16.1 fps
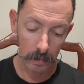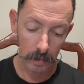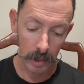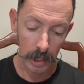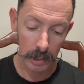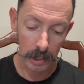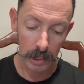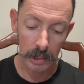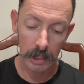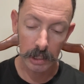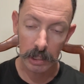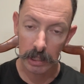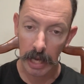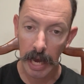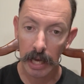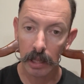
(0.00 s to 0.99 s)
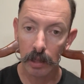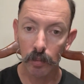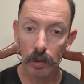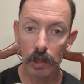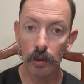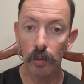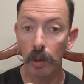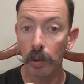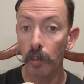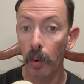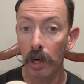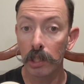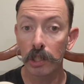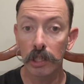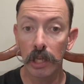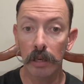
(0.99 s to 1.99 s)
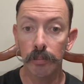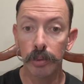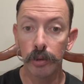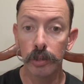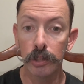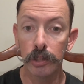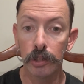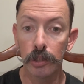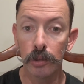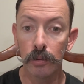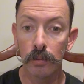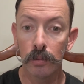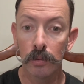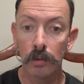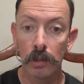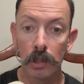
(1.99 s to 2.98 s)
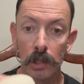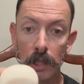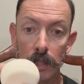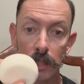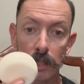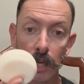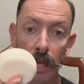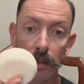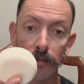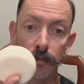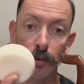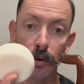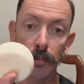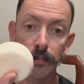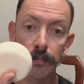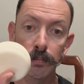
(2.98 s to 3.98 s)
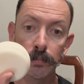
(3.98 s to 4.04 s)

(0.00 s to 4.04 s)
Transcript: It does exactly what you would want shampoo to do in solid form.